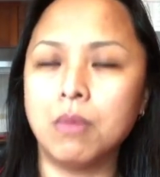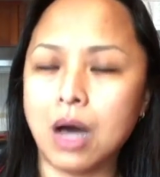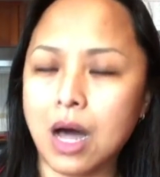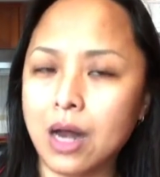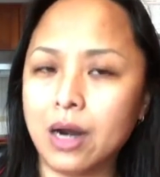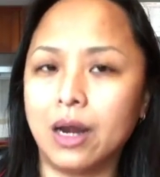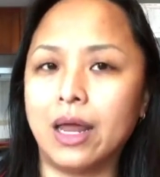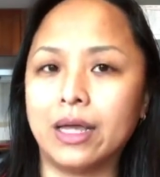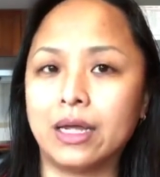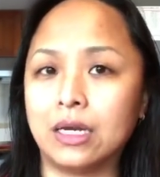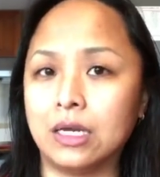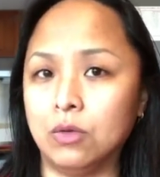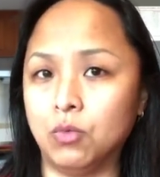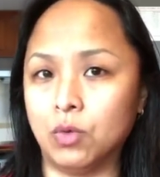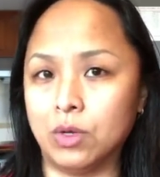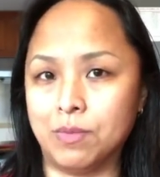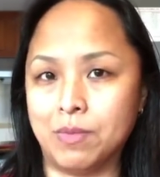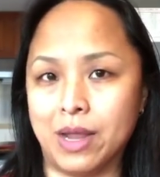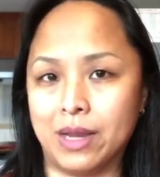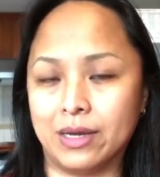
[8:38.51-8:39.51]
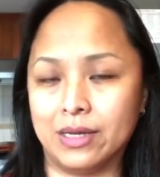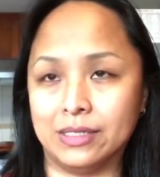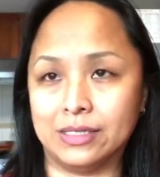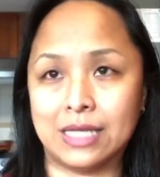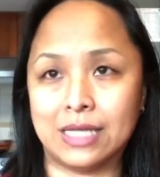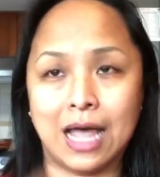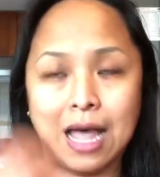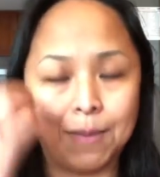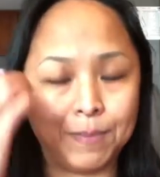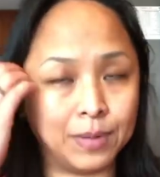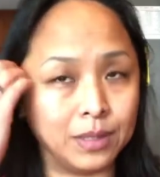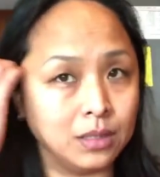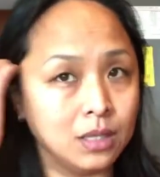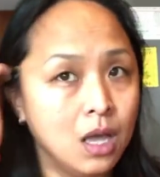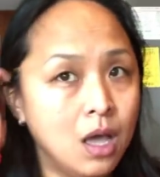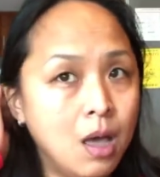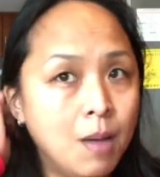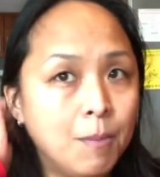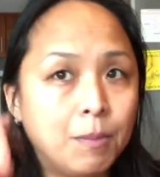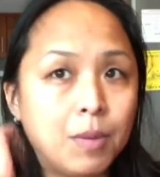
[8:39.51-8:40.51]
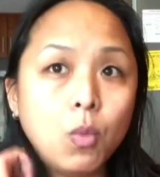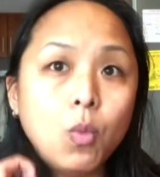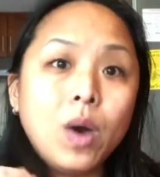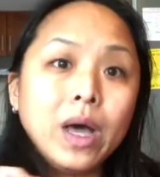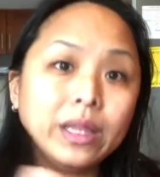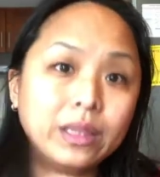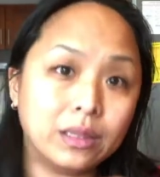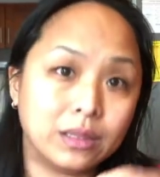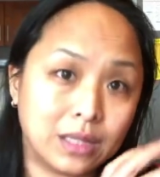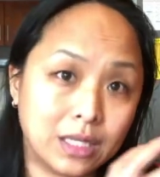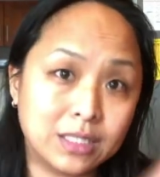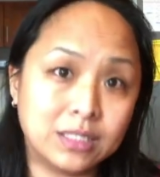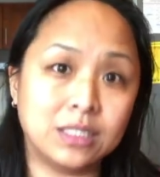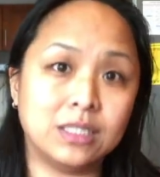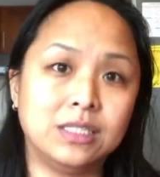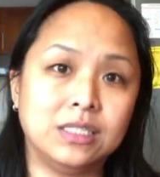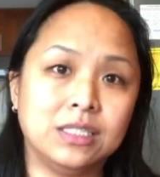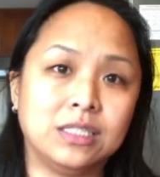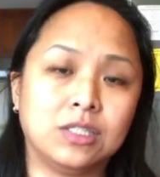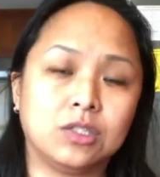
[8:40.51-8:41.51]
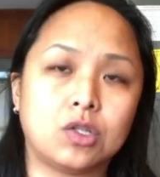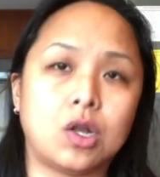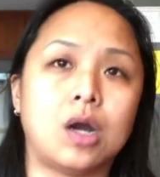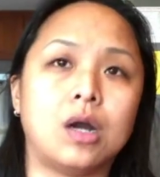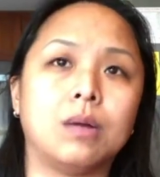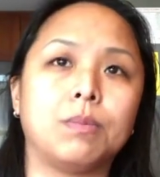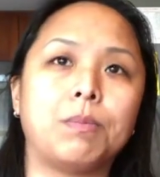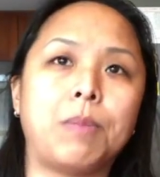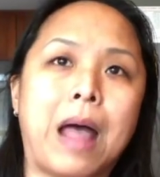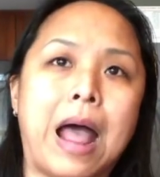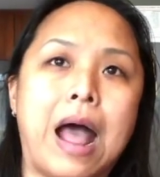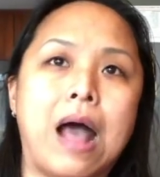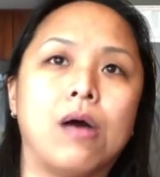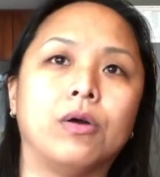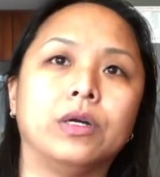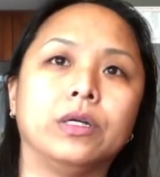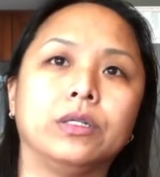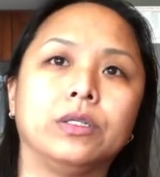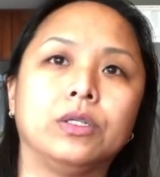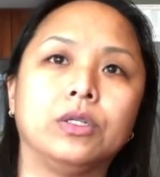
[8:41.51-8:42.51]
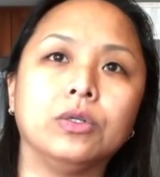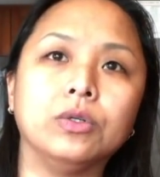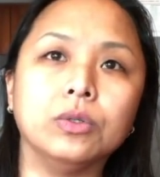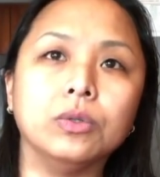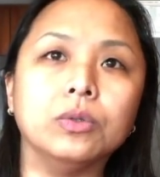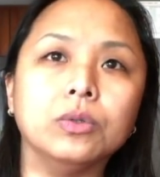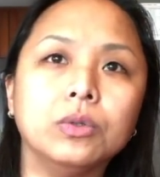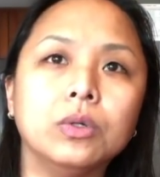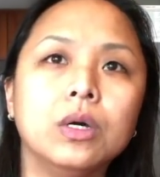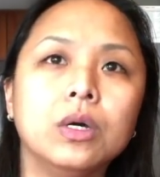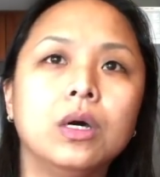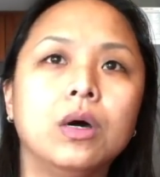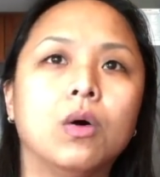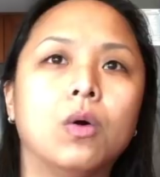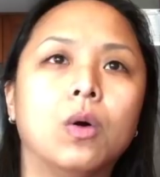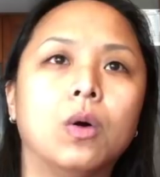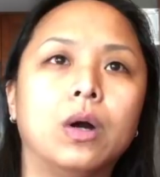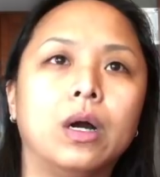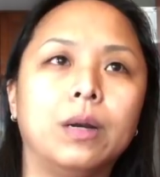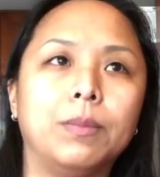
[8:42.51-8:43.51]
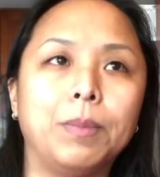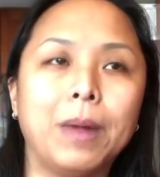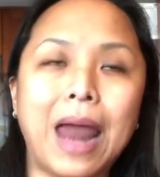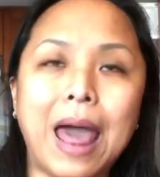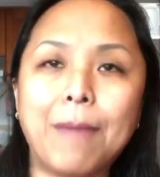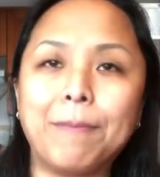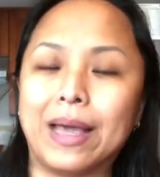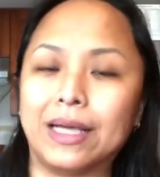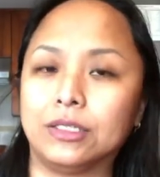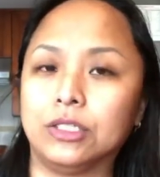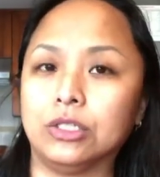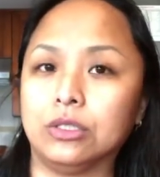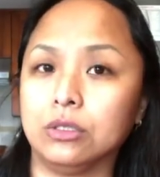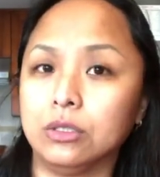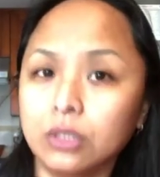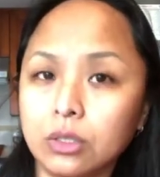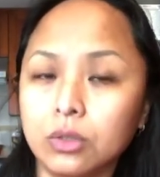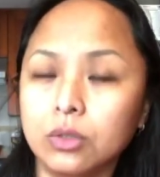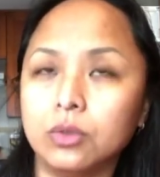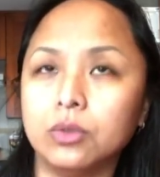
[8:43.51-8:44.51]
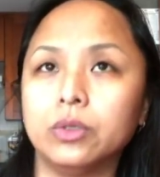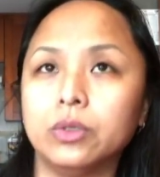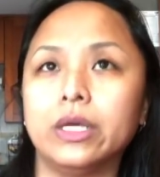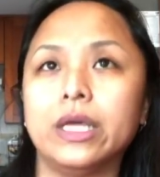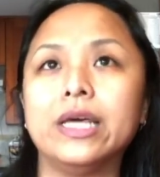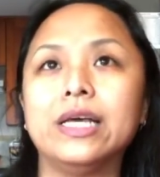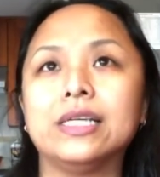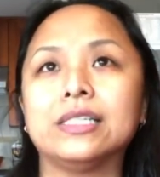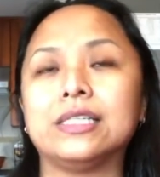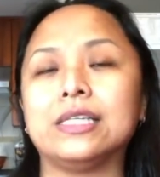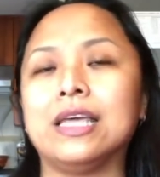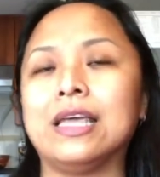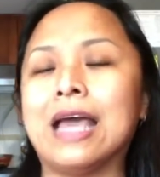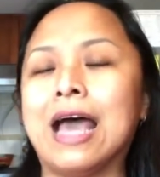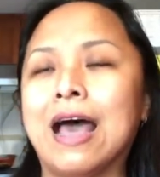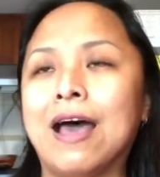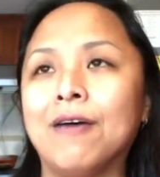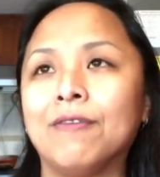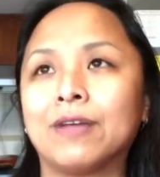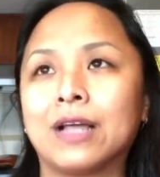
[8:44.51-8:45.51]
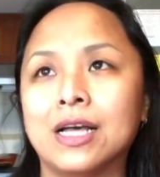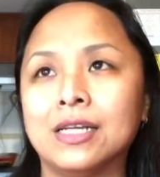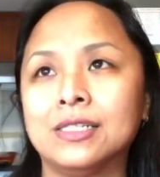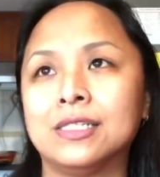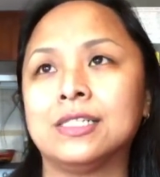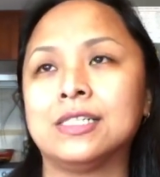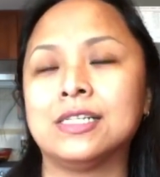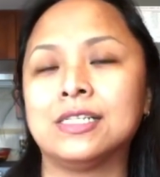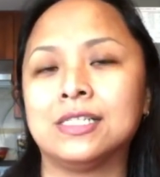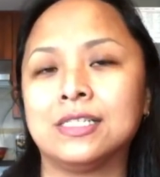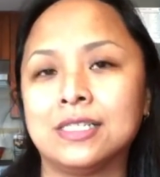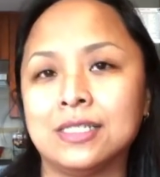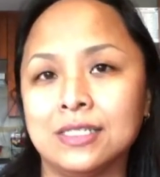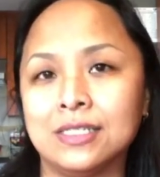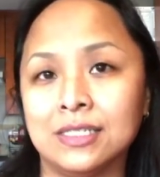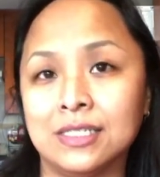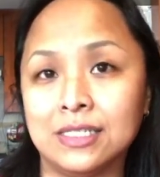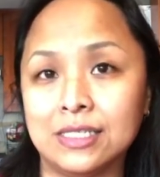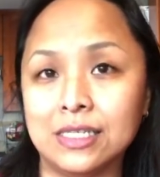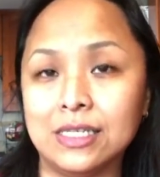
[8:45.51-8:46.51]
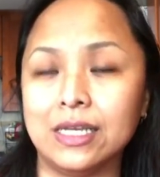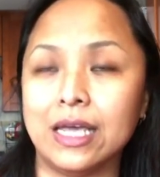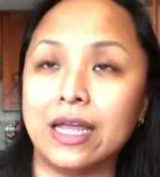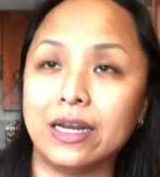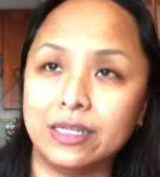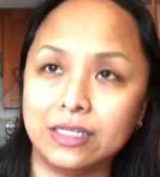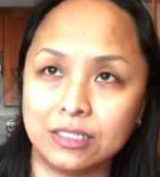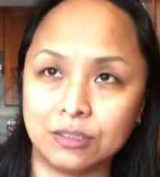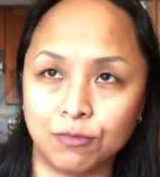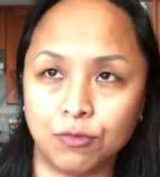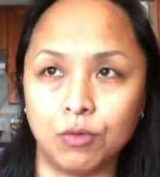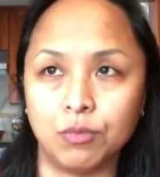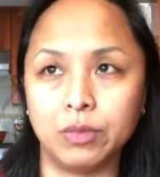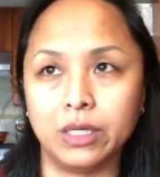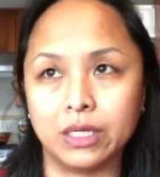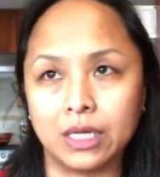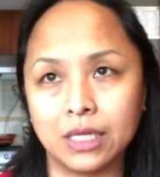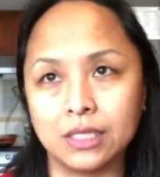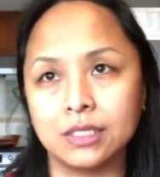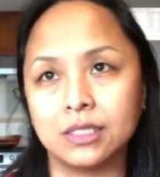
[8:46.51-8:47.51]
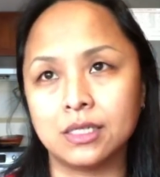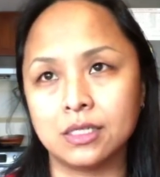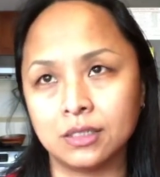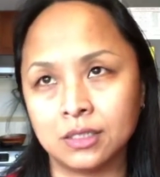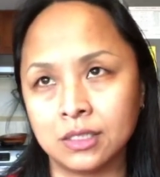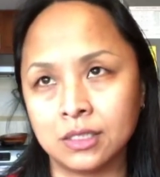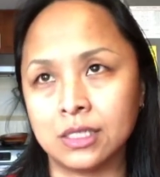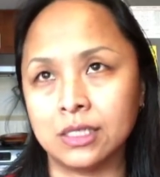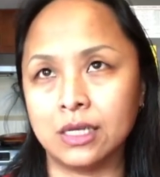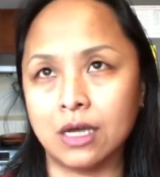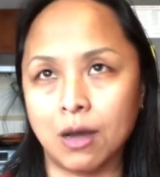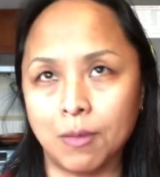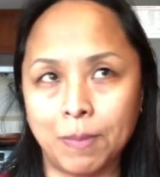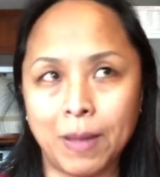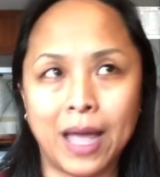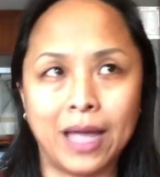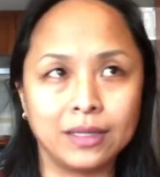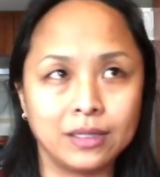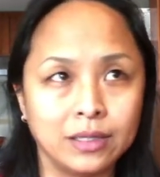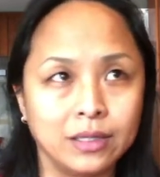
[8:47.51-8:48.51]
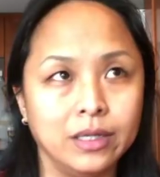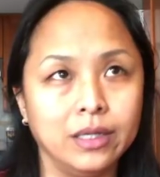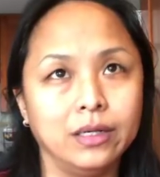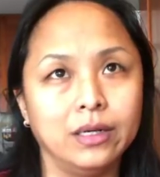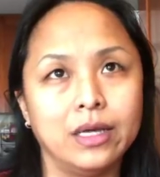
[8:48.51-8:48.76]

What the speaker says: Unlikely will make this happen. But what does this dark power do, or black magic do, is it have consistency, at least for me, consistency of patterning.